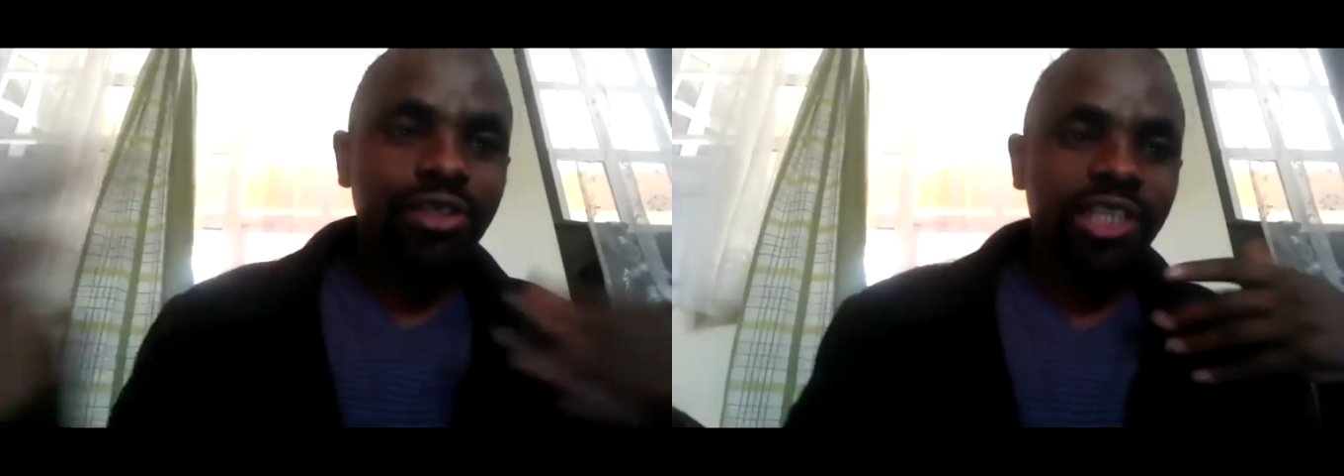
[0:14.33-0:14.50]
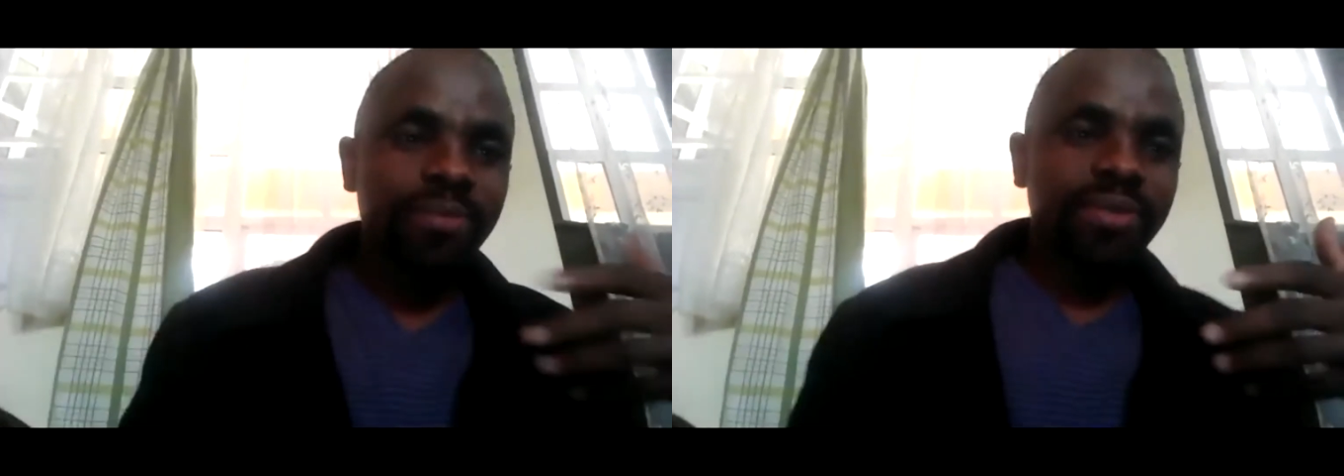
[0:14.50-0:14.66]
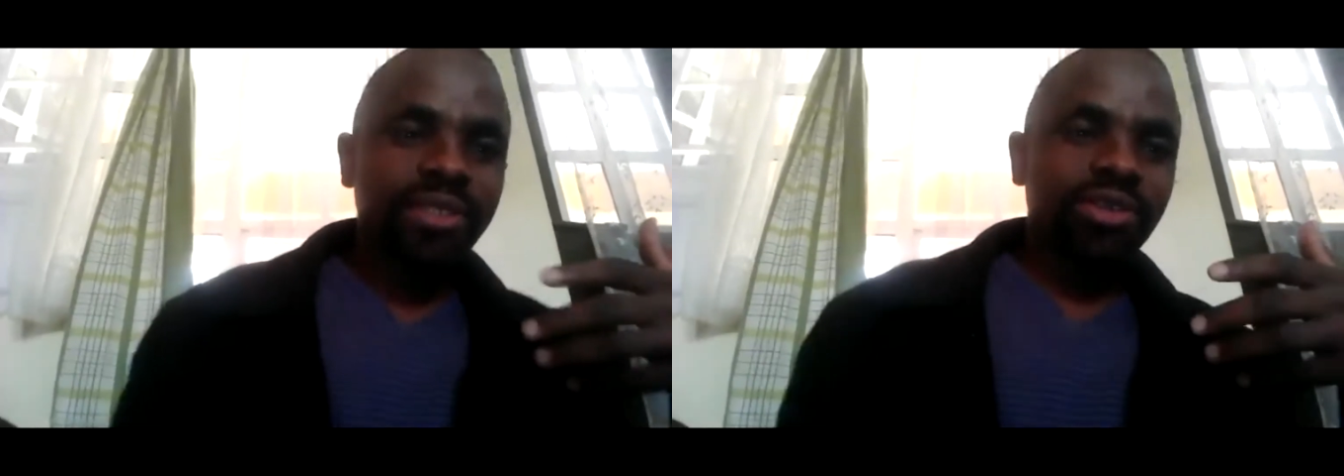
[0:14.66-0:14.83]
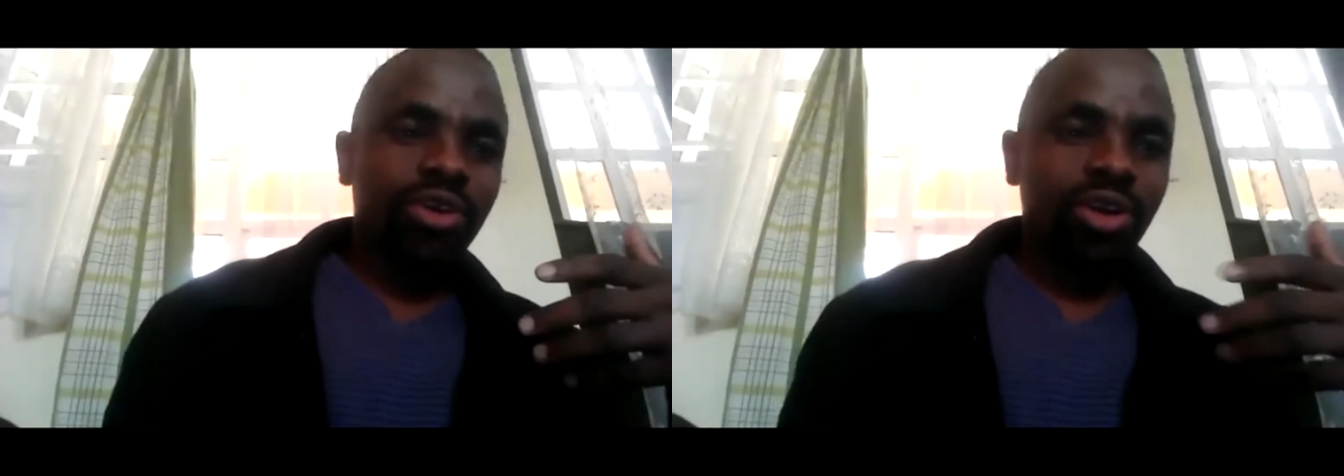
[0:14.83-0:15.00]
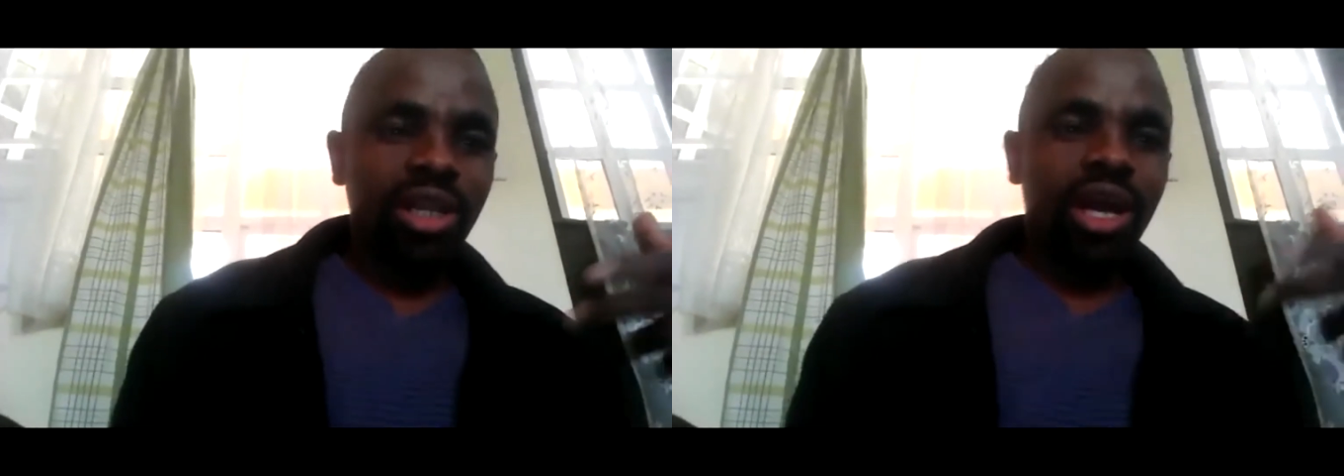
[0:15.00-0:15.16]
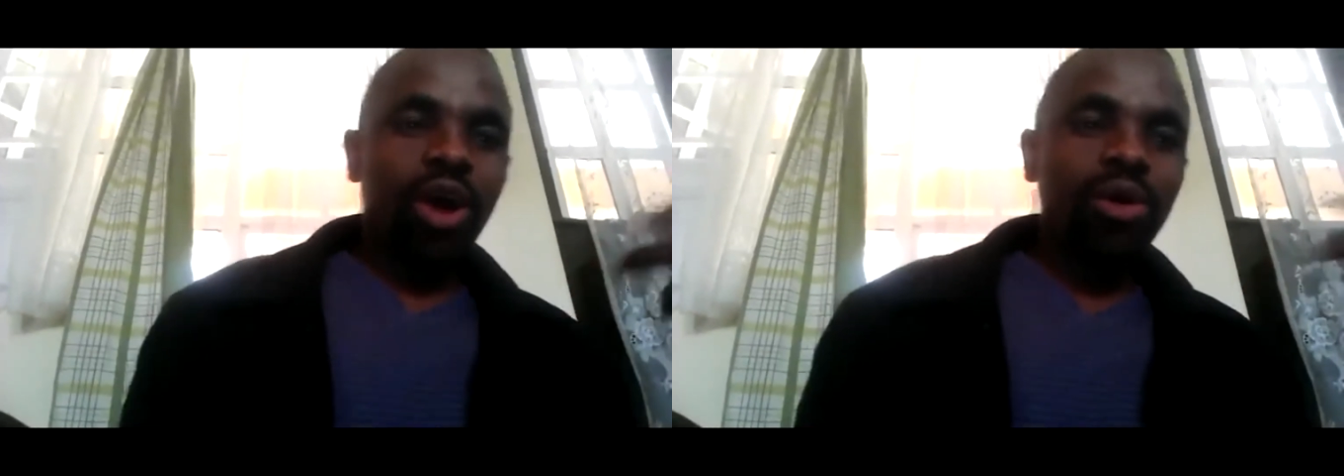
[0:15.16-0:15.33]
tips
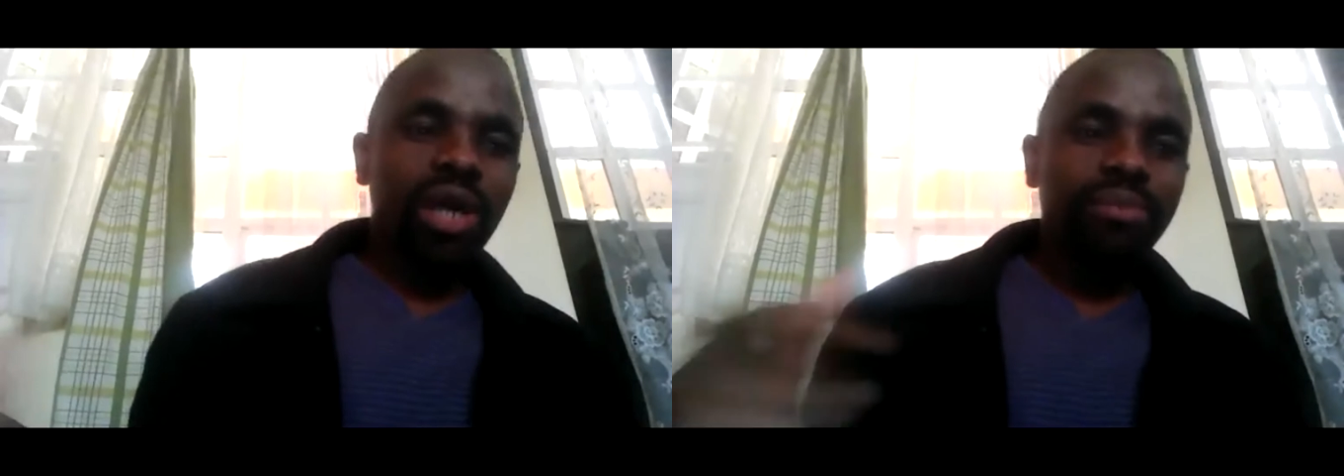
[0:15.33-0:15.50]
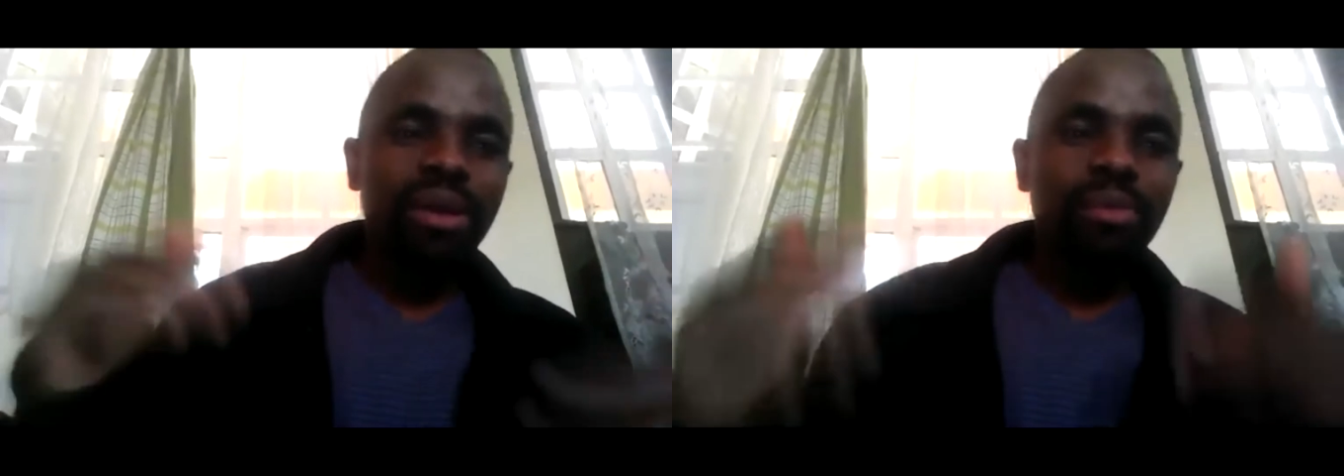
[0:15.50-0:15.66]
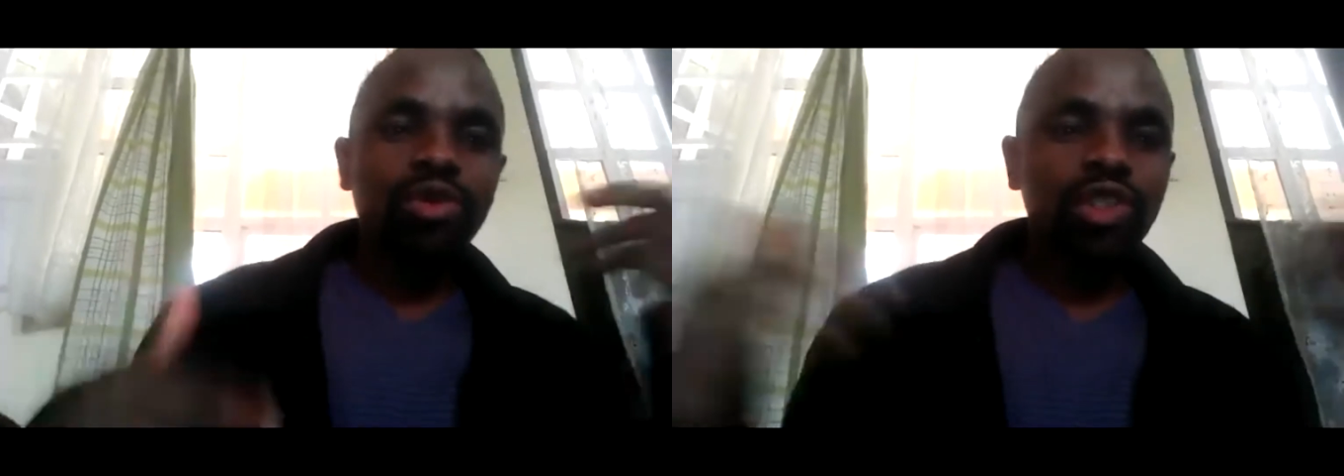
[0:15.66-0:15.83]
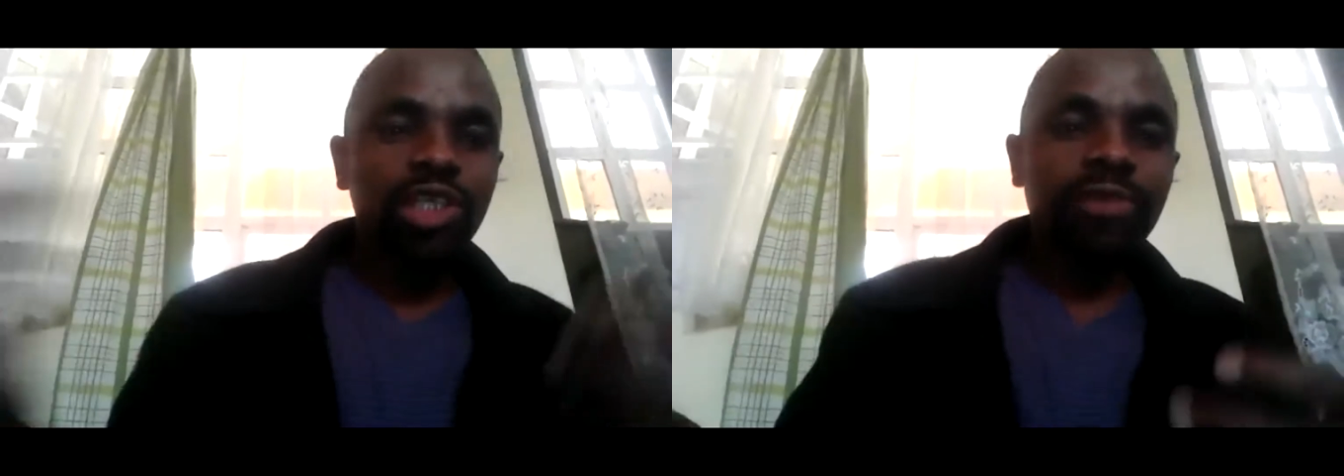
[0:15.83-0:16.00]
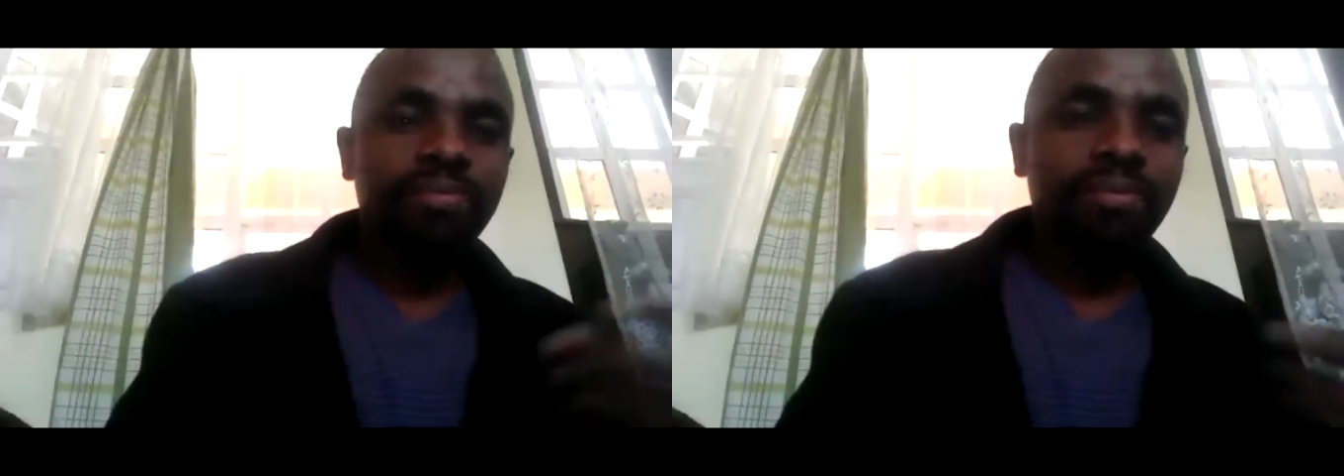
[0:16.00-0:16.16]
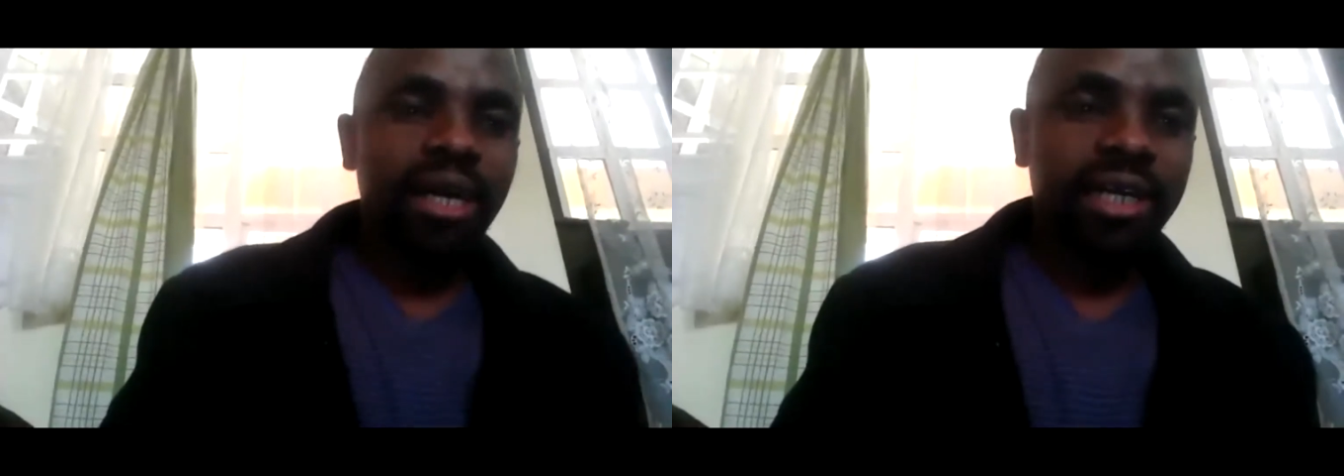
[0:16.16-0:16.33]
on how you can be able to
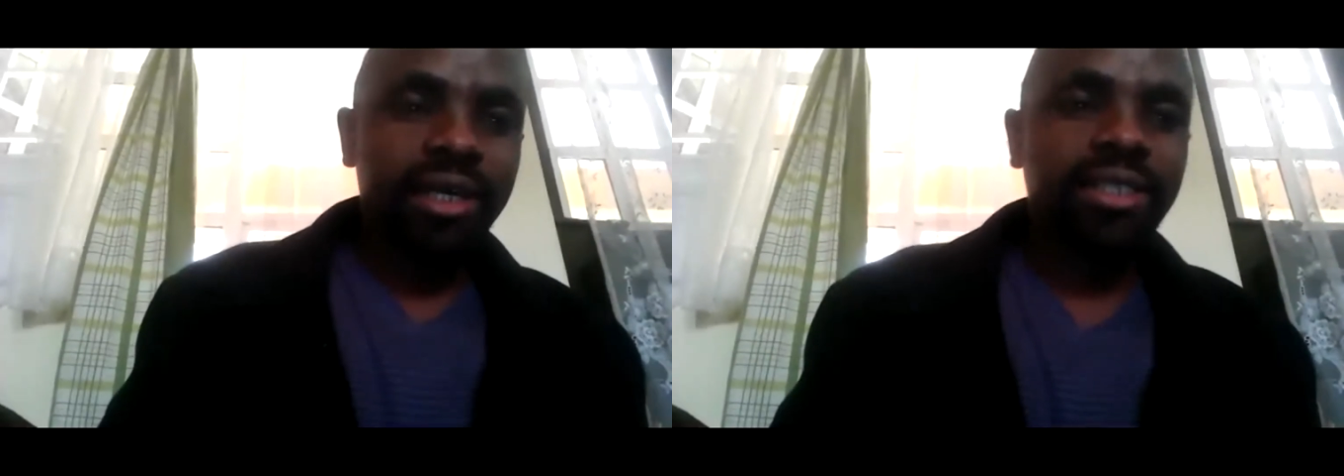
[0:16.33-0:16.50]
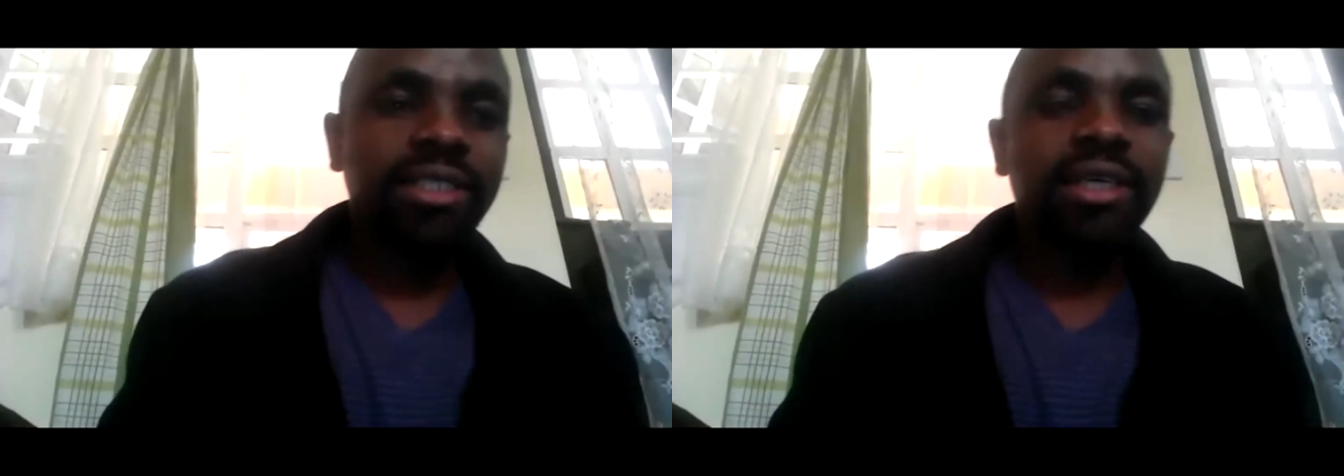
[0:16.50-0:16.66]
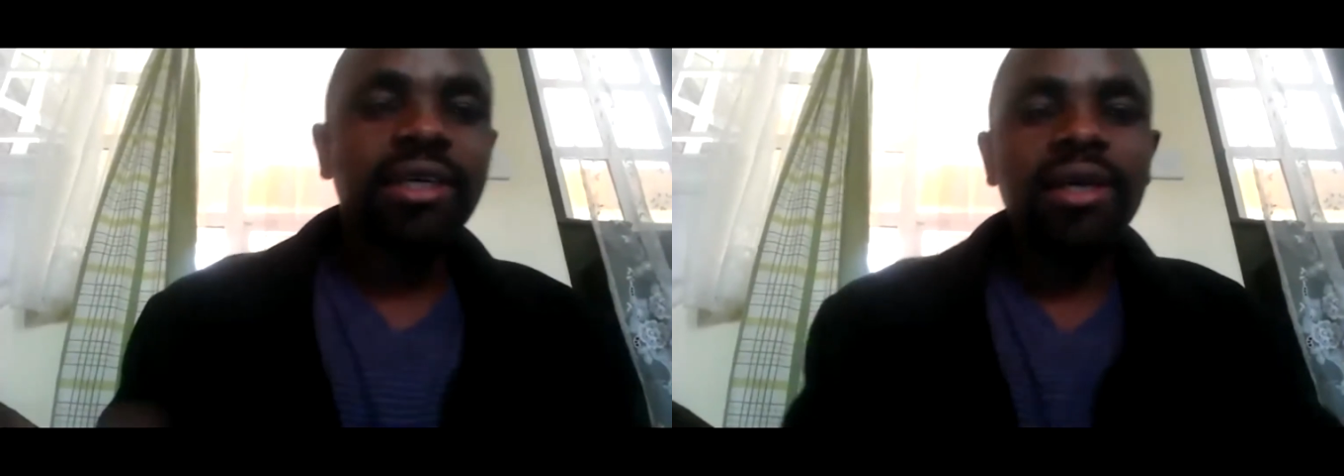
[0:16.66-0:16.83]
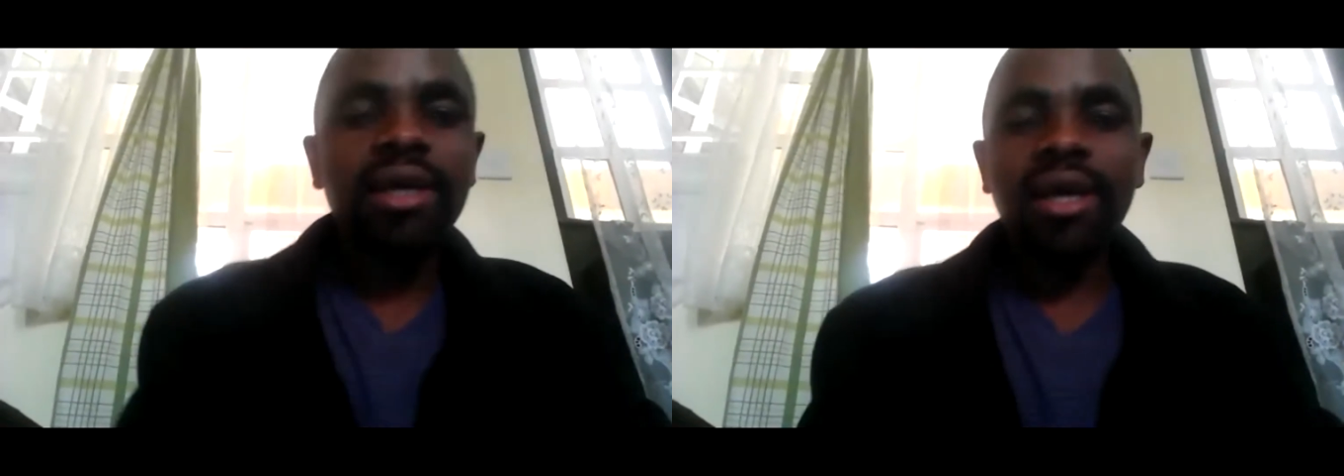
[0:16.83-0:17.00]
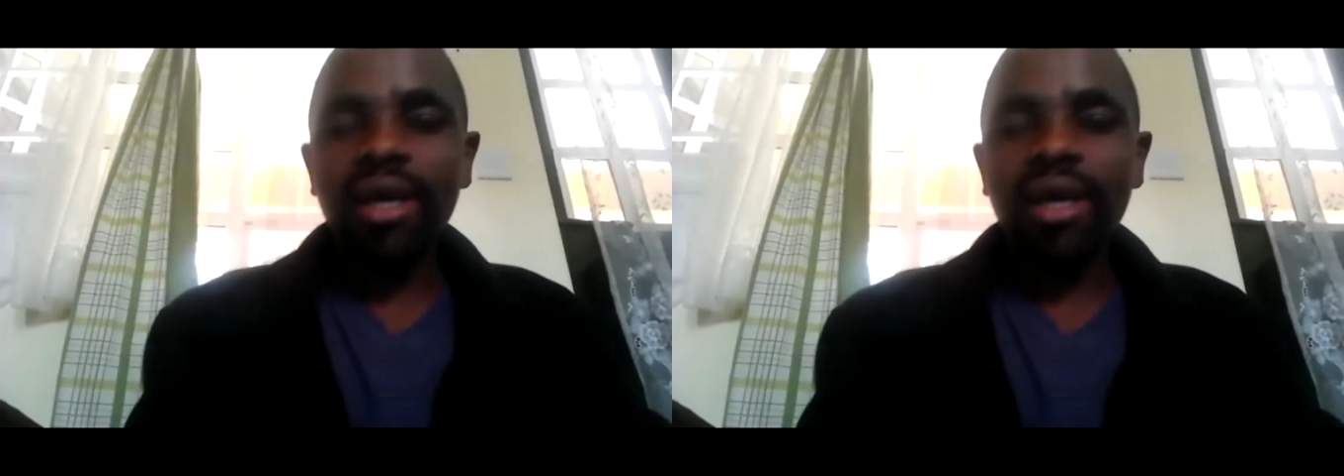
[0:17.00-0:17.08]
keep marketing.